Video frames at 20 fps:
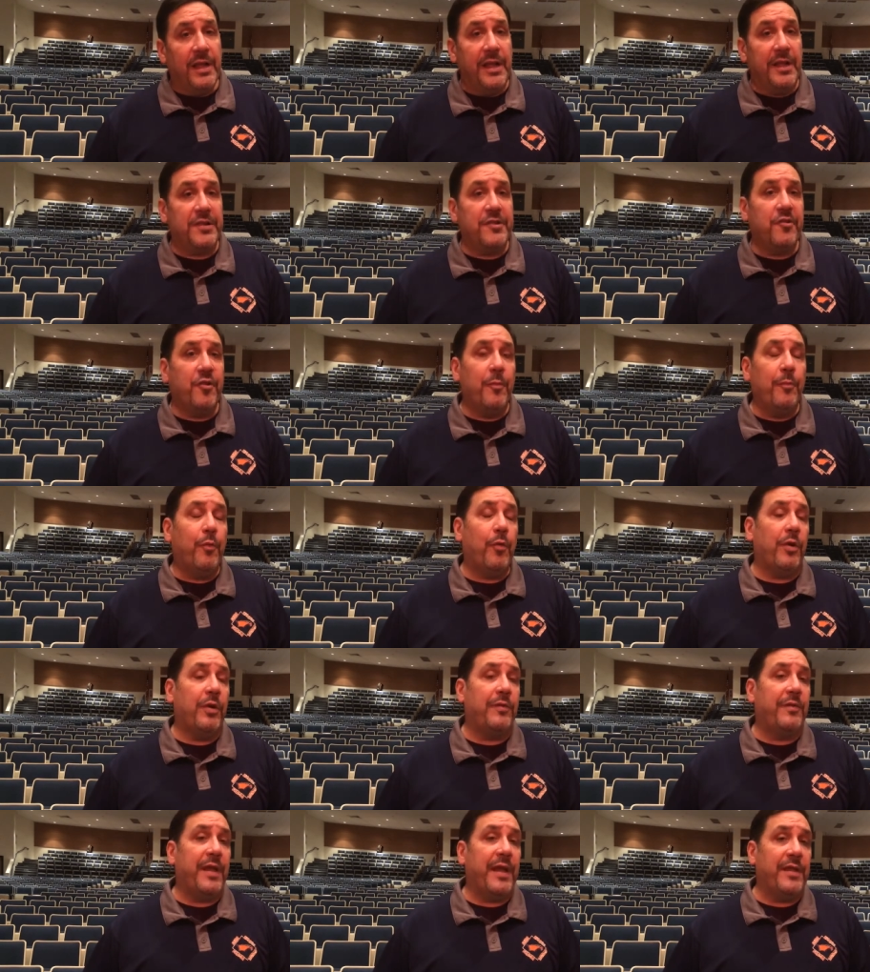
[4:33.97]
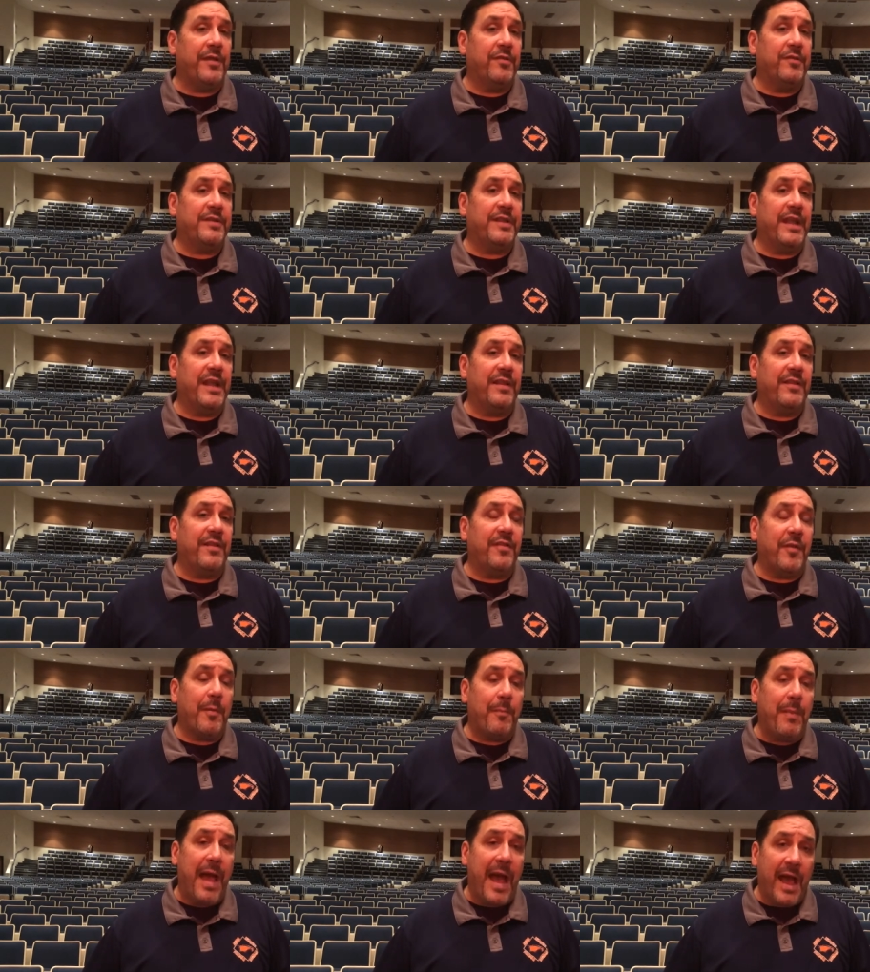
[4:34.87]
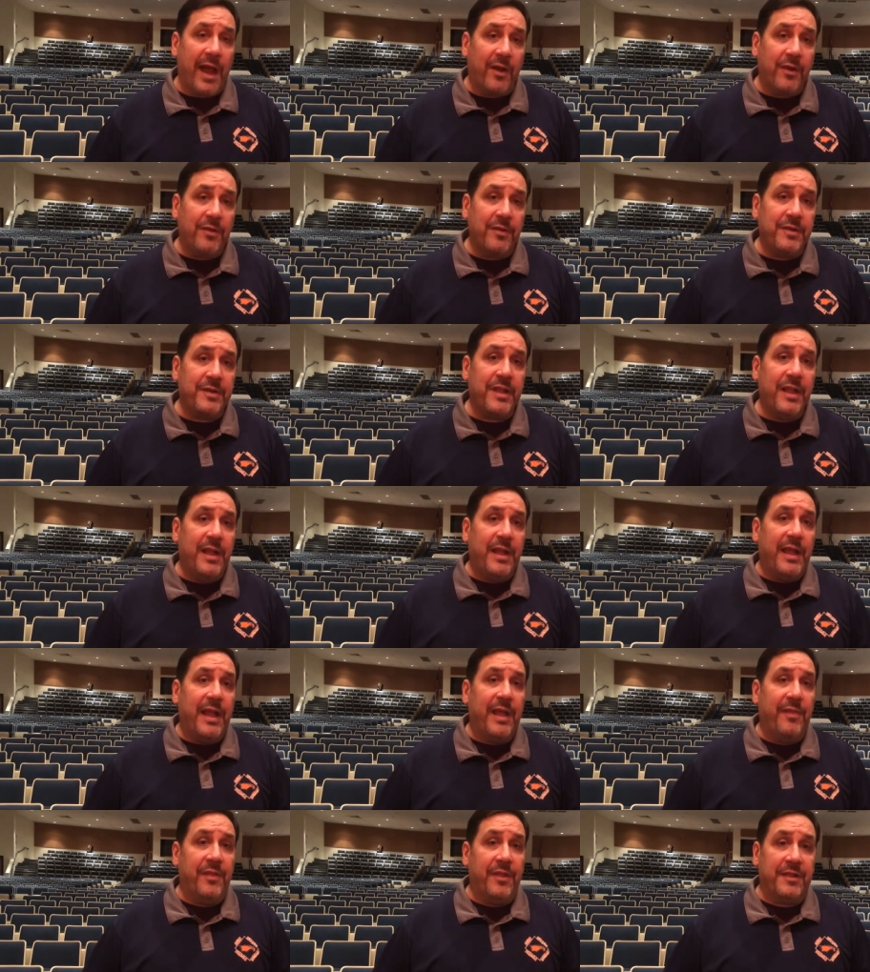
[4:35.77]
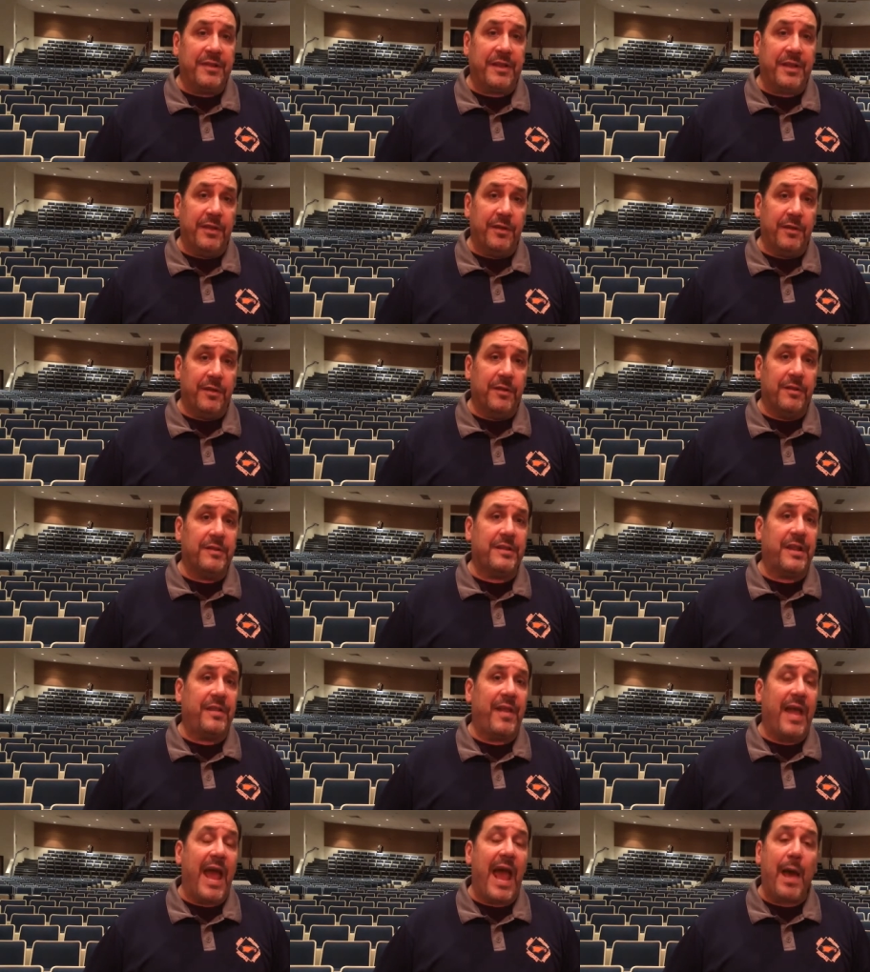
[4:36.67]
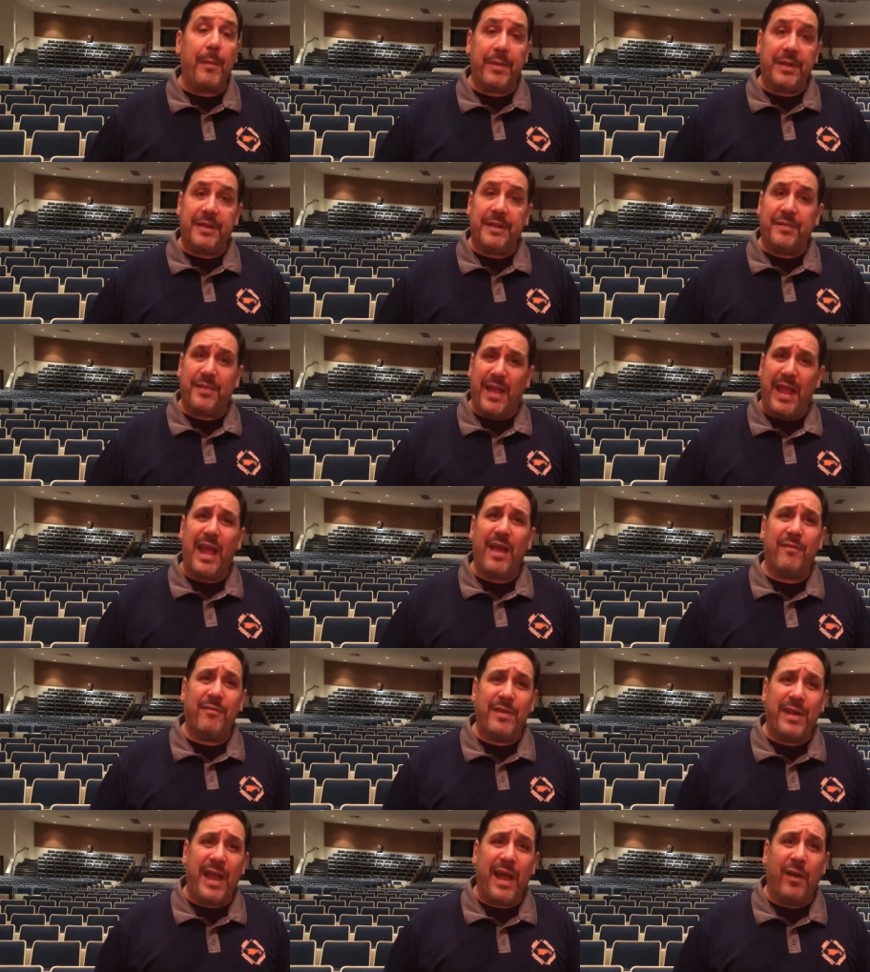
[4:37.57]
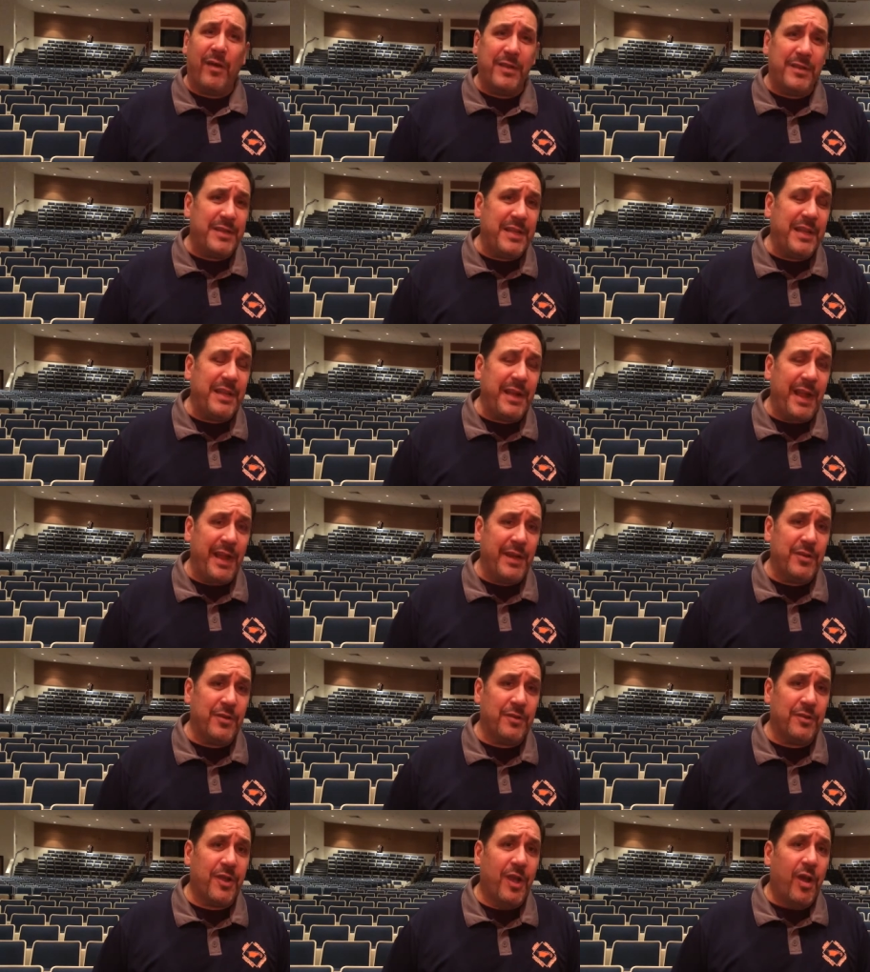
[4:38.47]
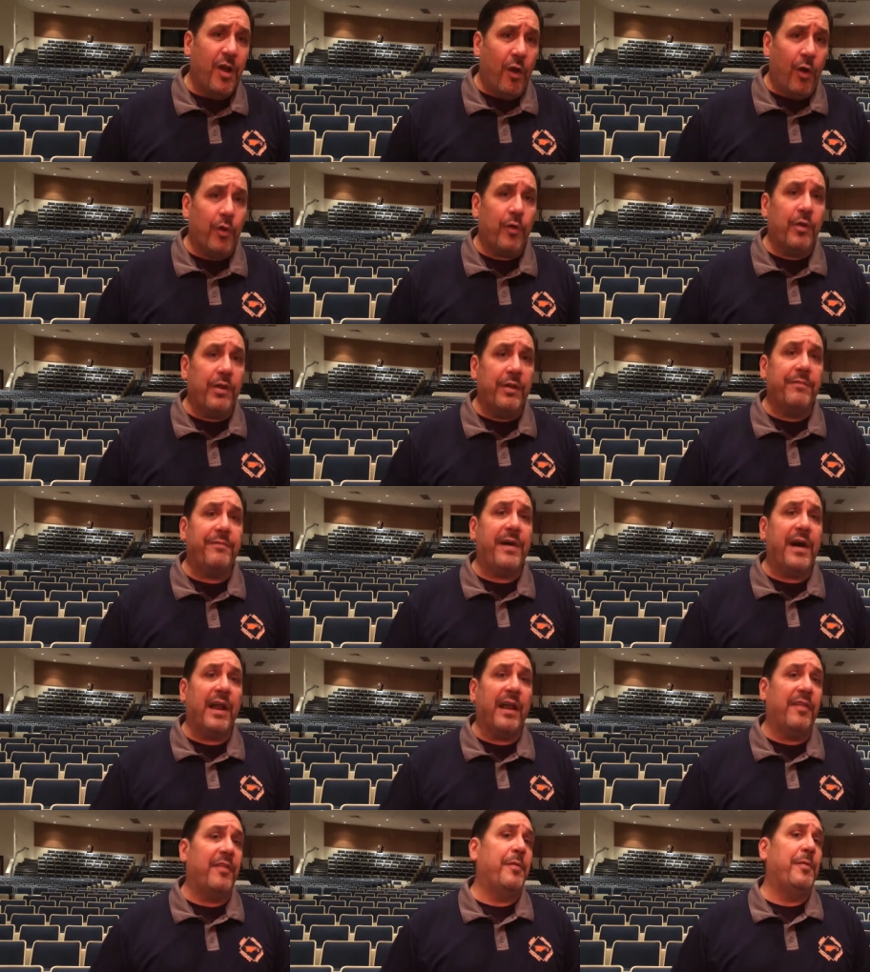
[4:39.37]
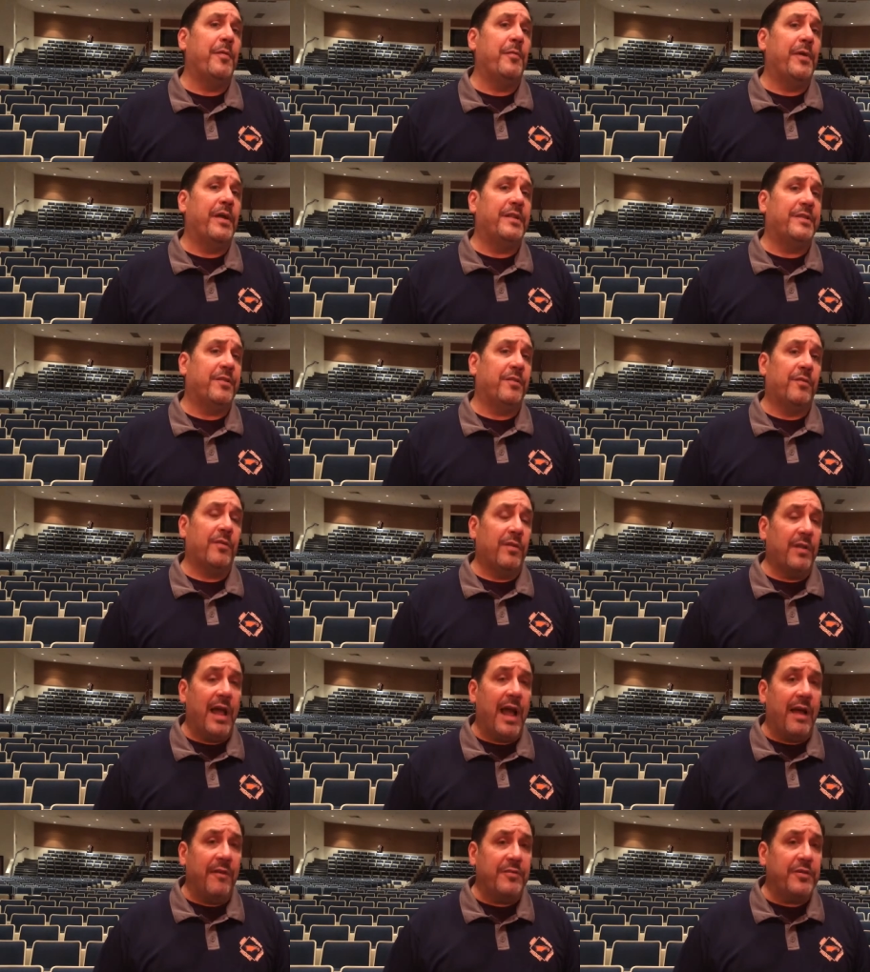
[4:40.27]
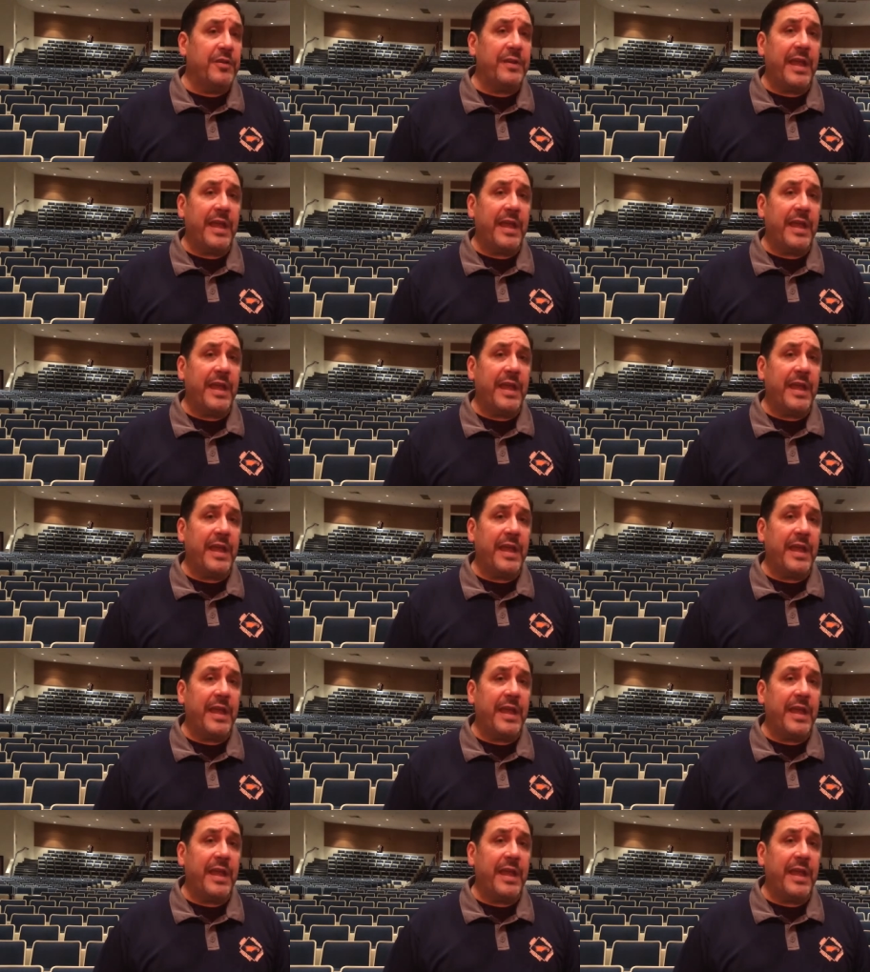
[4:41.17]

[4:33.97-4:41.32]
It's so important to understand that the patterns and the skills and the habits that they have now as teenagers are going to follow them the rest of their lives.